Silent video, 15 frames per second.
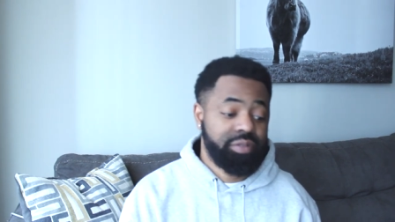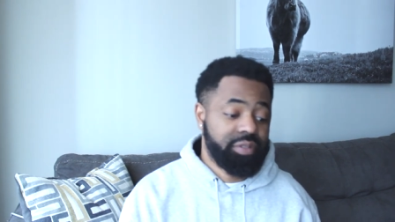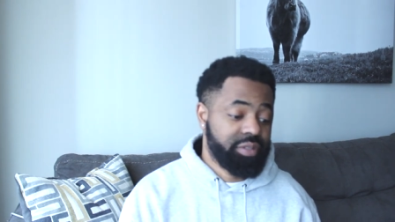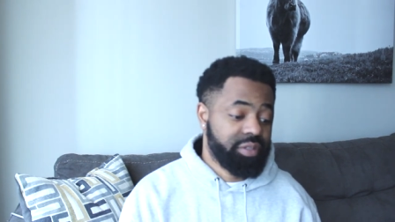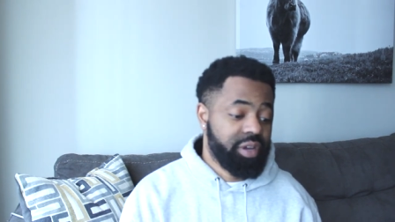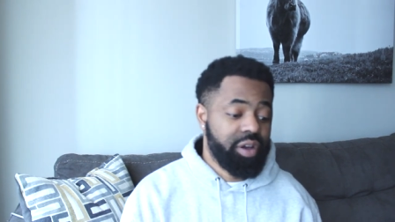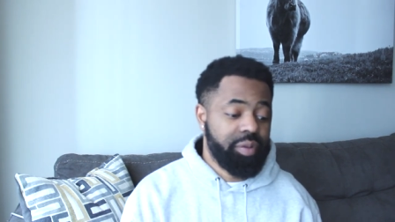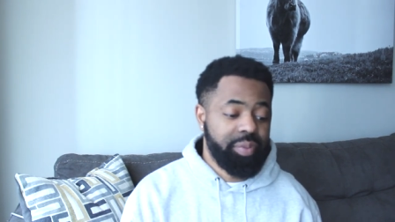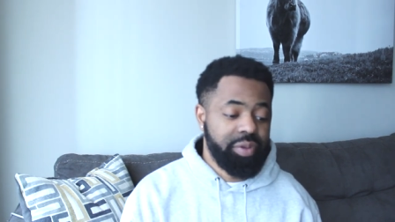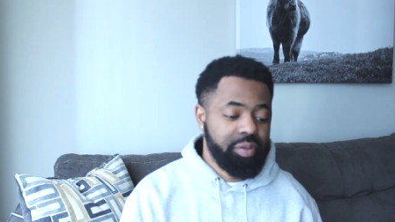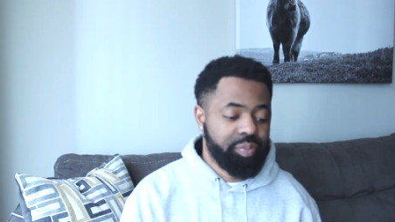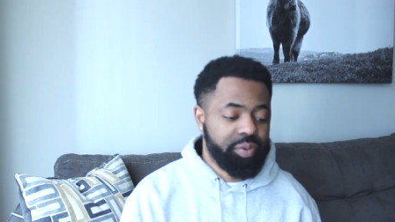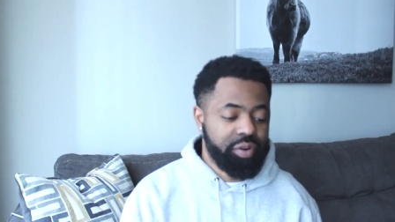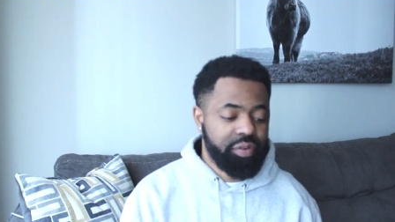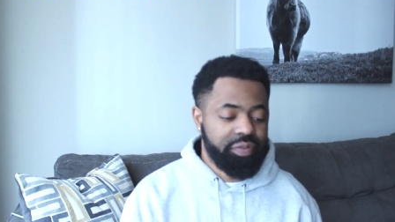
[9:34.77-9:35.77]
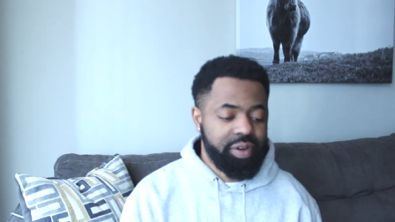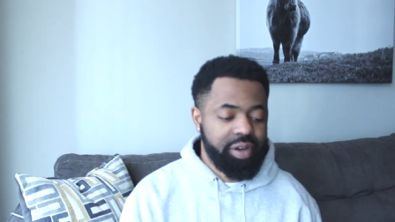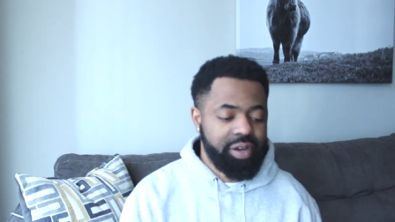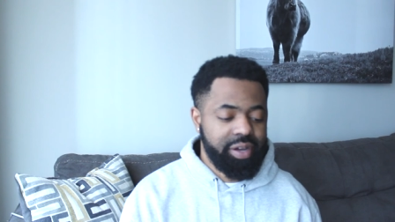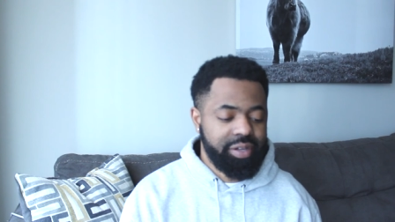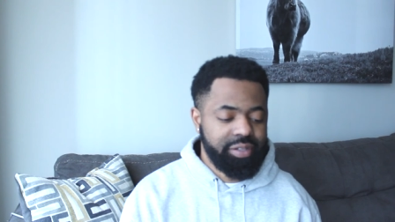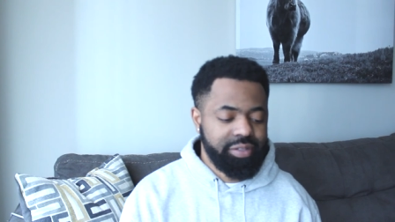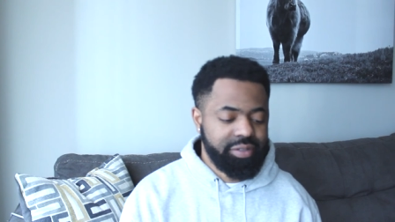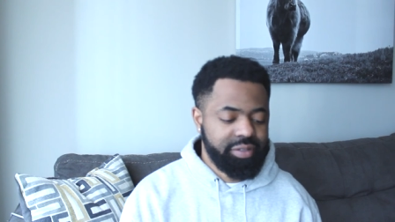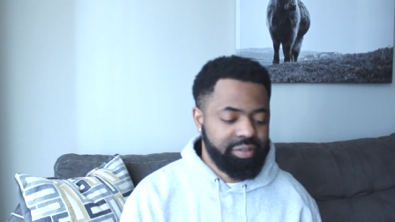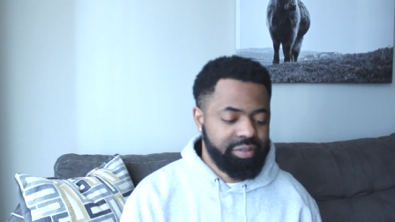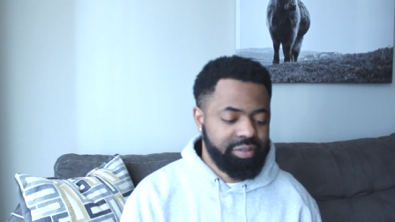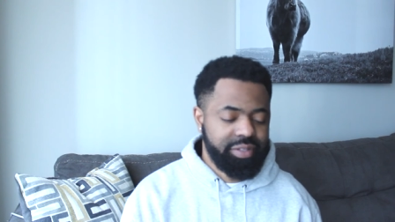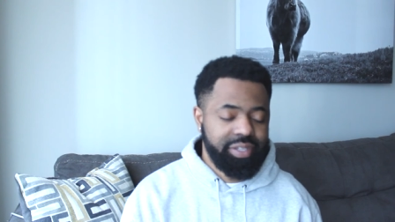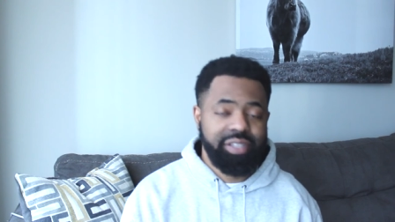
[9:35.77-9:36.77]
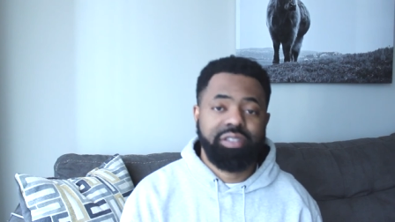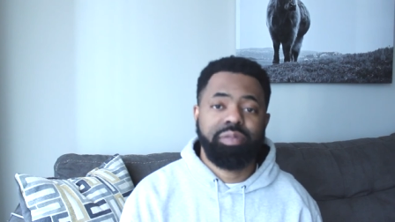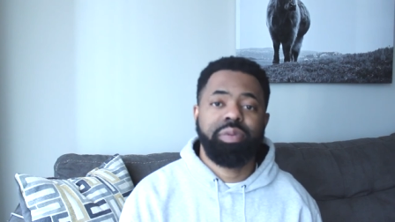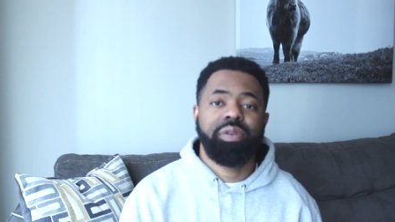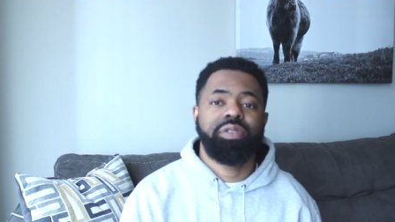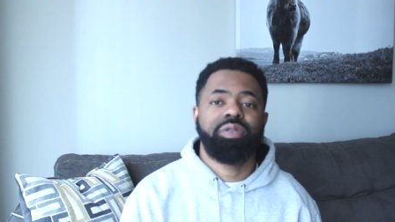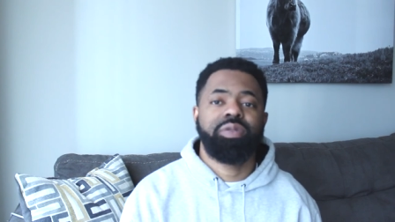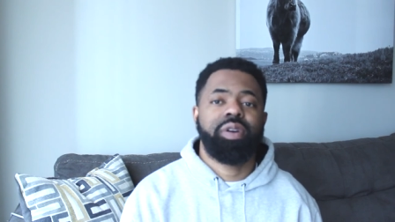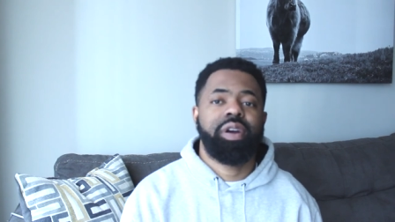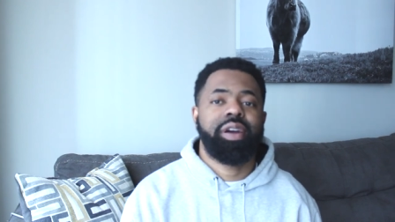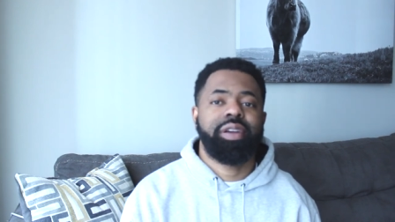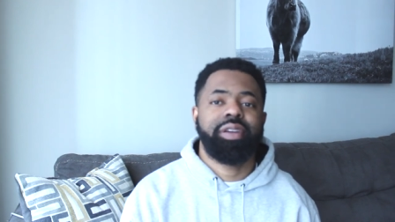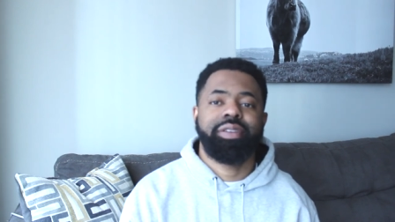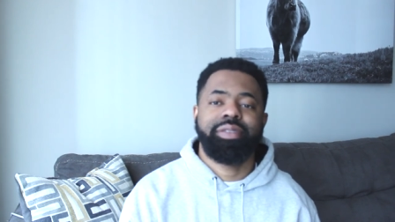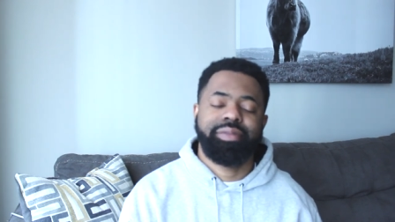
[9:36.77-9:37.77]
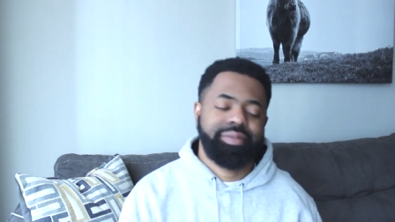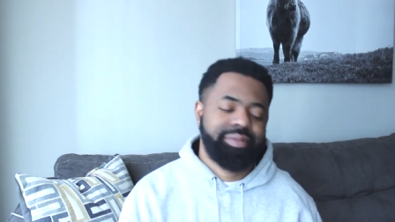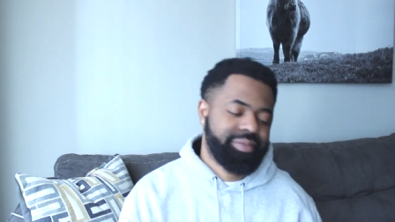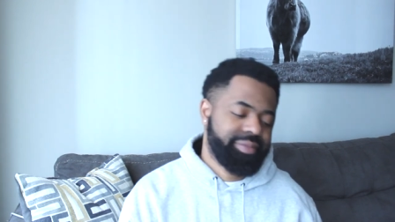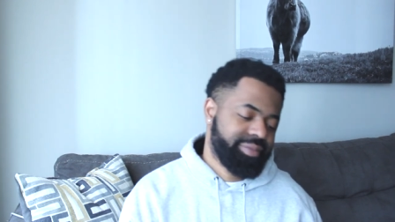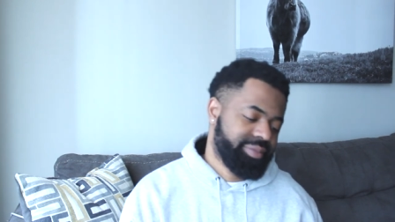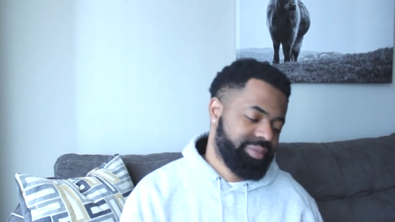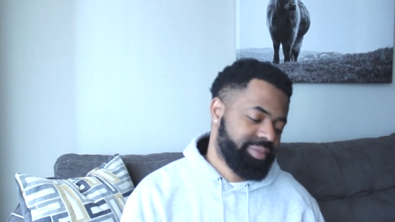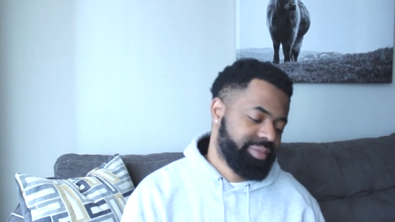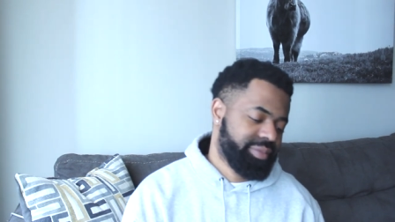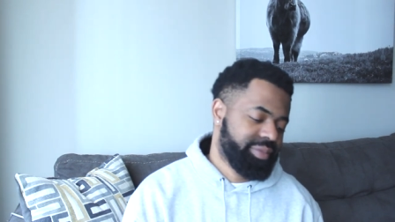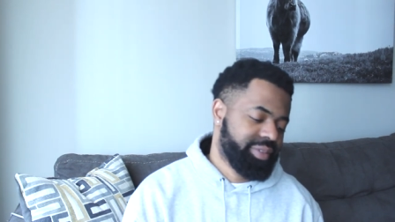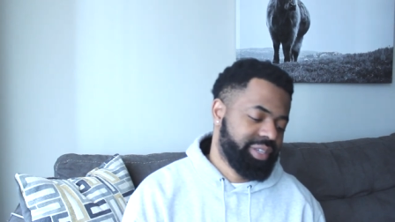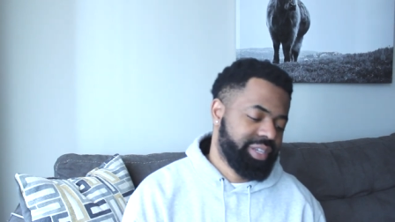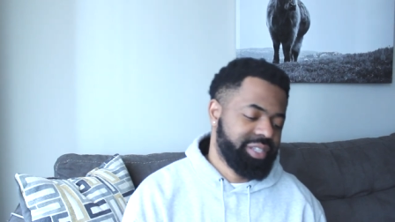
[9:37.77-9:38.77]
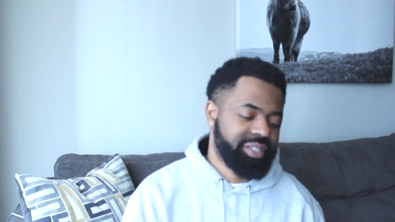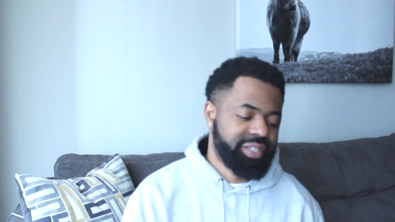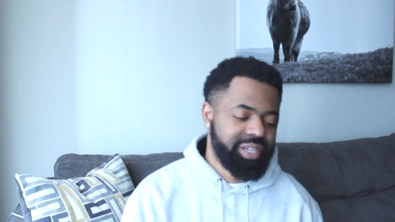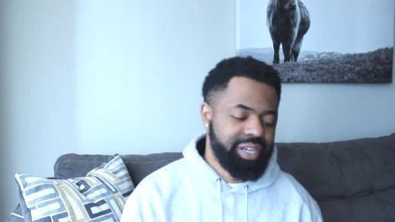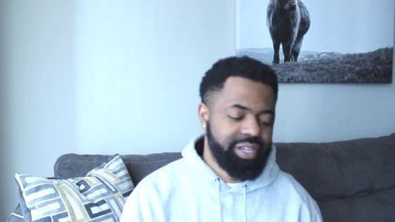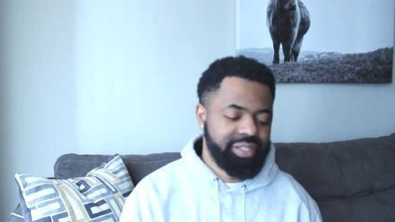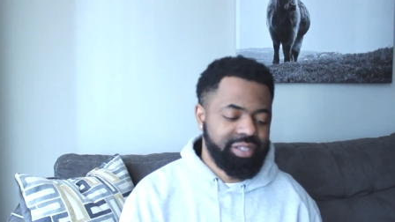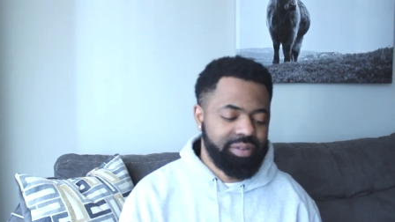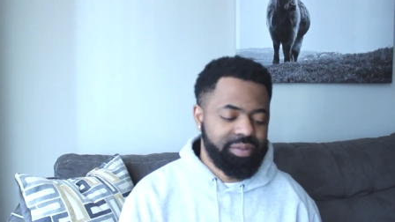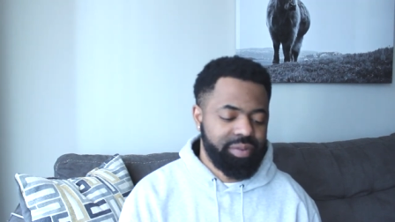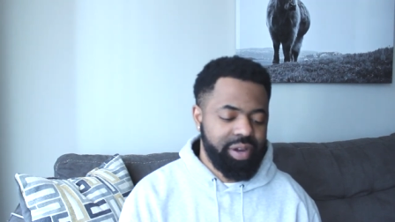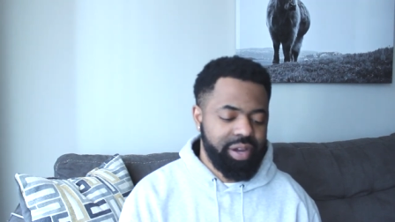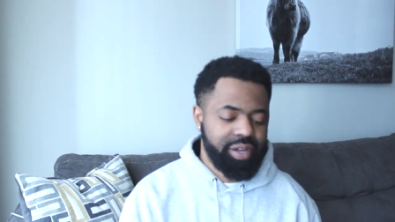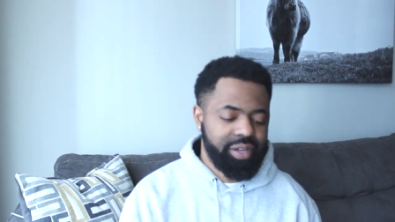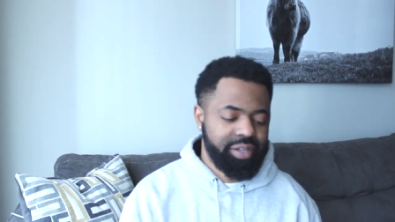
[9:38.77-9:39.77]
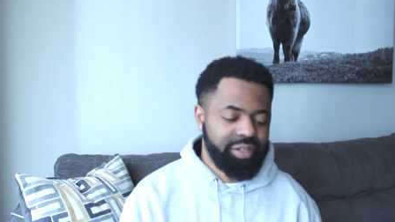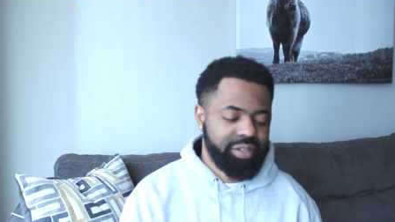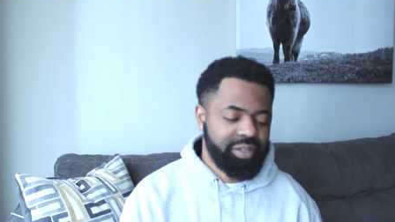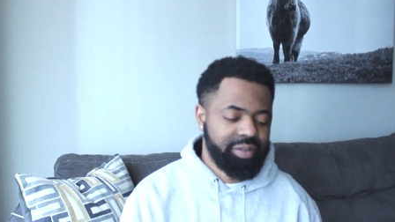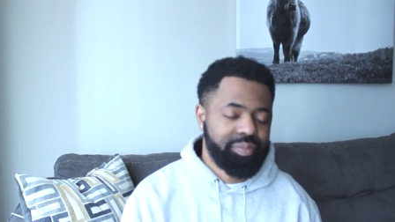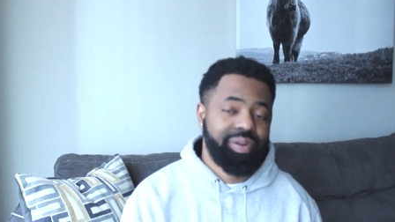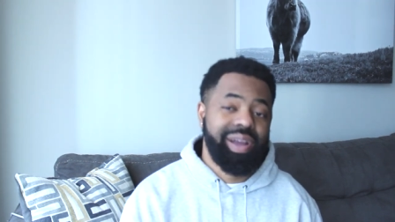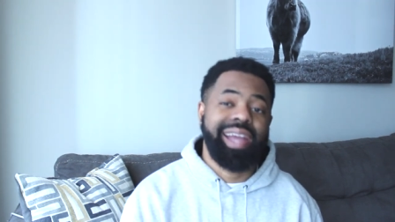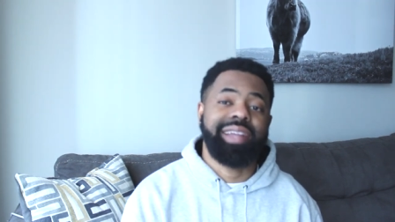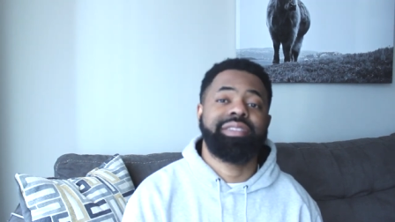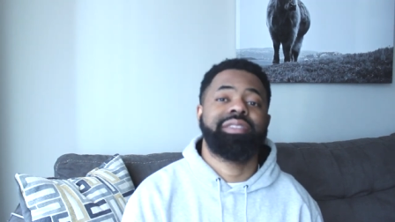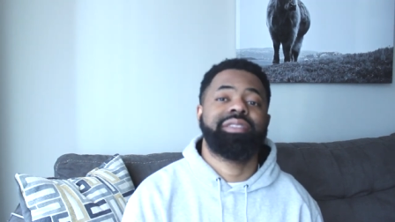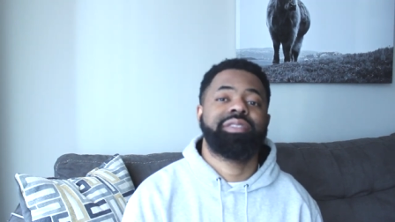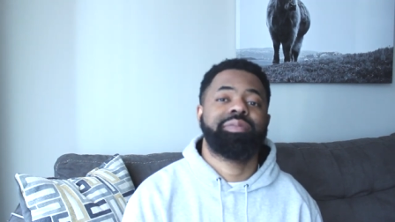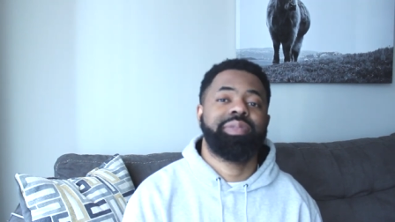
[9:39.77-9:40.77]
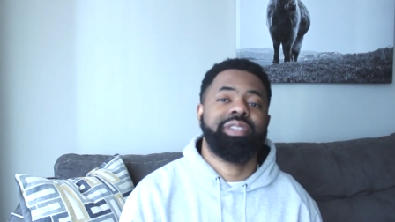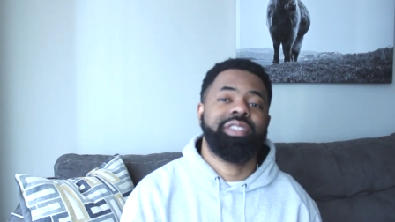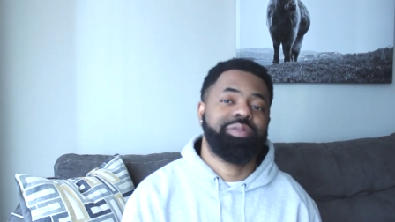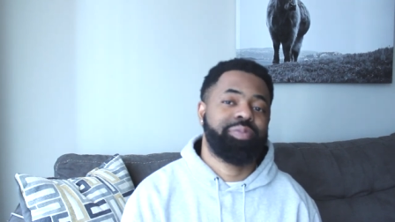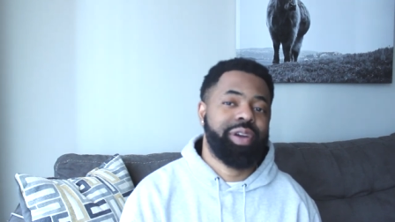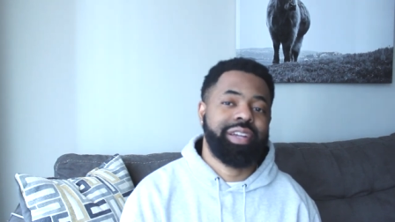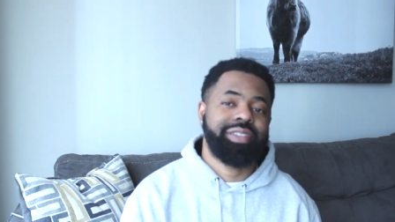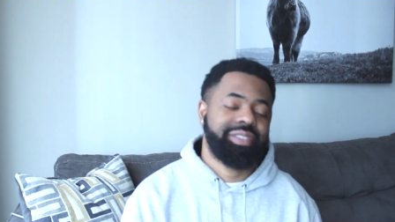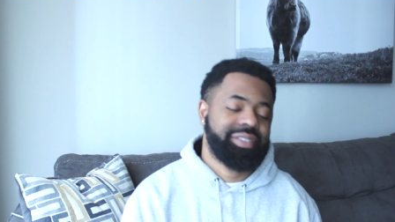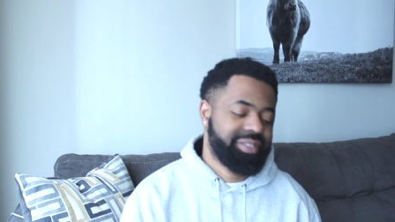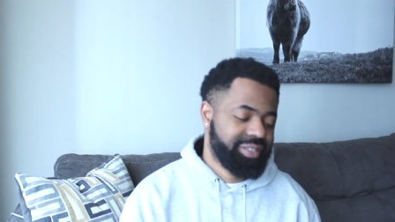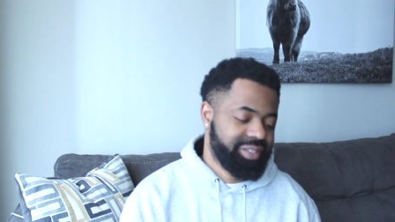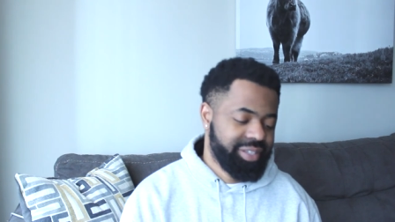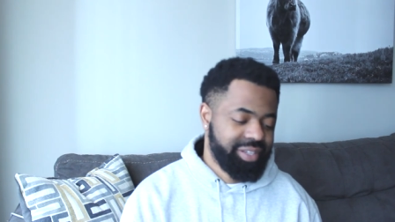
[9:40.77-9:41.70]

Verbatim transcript: just go and build your profiles, get your music right, get your content right, practice, please practice.